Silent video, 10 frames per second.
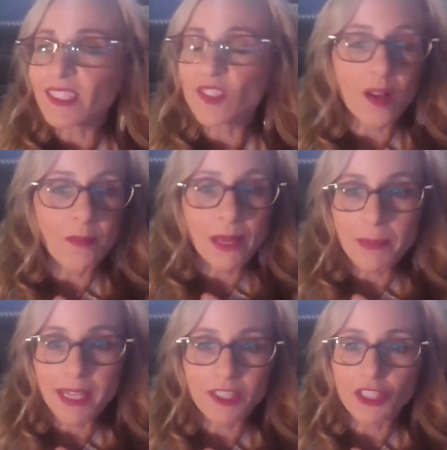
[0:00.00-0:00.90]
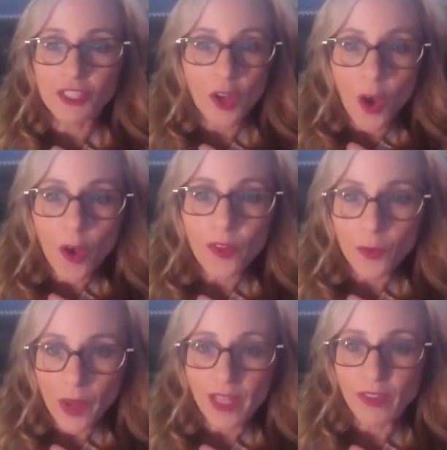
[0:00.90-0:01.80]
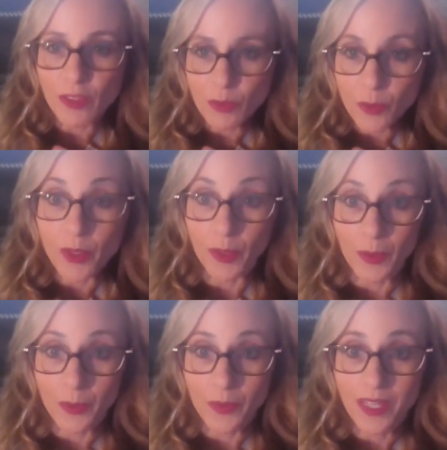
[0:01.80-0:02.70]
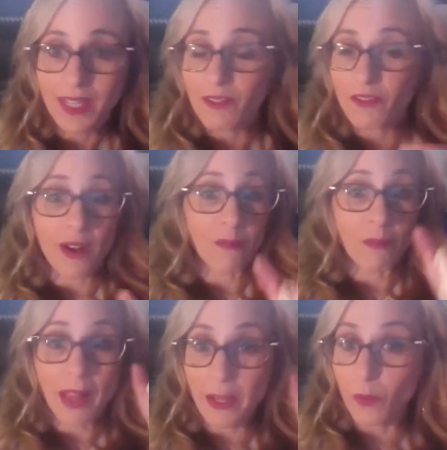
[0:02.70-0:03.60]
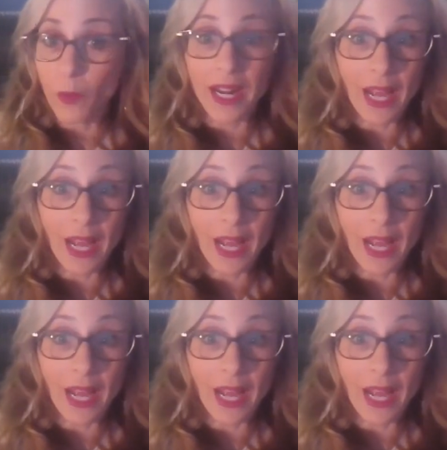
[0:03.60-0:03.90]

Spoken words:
saw my patient all the way through from like when